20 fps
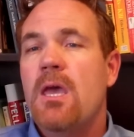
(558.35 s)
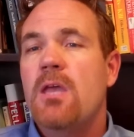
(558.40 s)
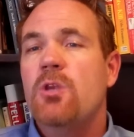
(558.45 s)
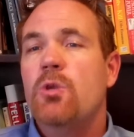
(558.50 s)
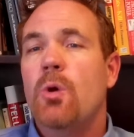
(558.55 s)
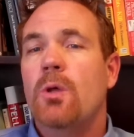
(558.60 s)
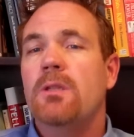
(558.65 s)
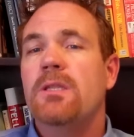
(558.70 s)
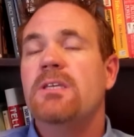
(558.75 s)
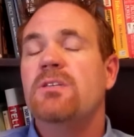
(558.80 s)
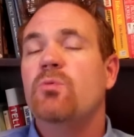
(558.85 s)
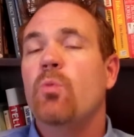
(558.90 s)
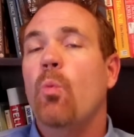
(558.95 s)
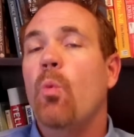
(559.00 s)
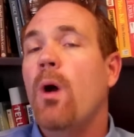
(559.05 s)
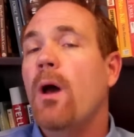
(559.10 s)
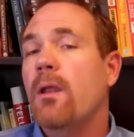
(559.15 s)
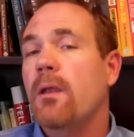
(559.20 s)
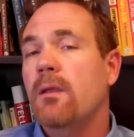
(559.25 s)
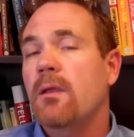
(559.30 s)
to at least
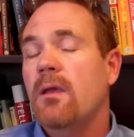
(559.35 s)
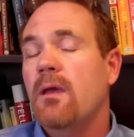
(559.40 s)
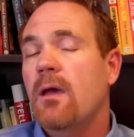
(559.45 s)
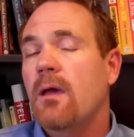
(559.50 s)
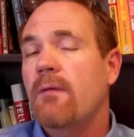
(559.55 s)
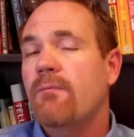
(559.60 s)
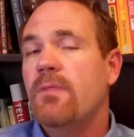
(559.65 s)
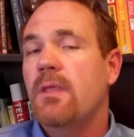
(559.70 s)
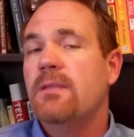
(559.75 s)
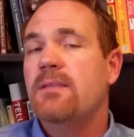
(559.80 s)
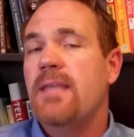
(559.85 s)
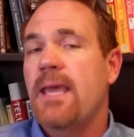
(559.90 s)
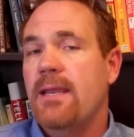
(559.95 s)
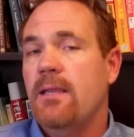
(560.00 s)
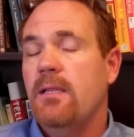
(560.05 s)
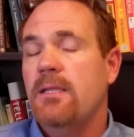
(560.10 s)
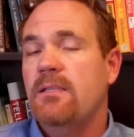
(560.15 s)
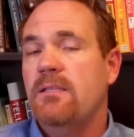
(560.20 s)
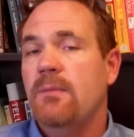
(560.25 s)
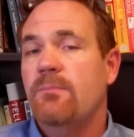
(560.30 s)
one of the
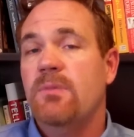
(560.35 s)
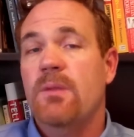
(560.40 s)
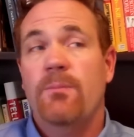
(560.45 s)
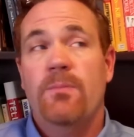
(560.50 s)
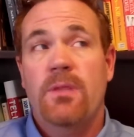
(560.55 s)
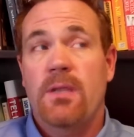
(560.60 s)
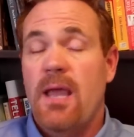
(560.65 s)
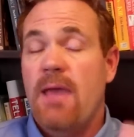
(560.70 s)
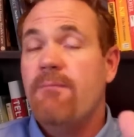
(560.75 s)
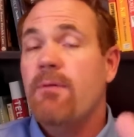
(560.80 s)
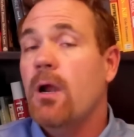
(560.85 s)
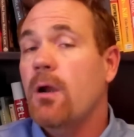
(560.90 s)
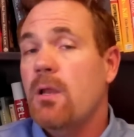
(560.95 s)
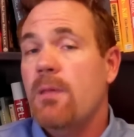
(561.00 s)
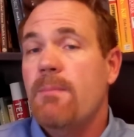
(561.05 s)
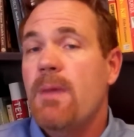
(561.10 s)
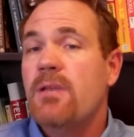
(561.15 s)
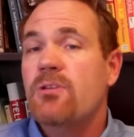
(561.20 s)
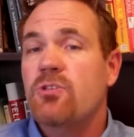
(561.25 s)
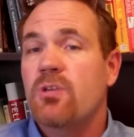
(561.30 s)
deadly symptoms that I've already
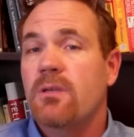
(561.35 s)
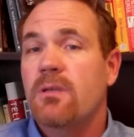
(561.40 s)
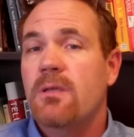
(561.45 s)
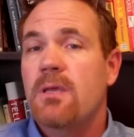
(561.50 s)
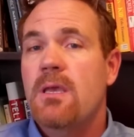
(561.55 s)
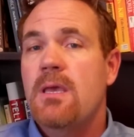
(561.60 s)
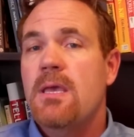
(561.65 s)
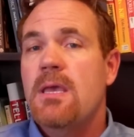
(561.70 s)
mentioned.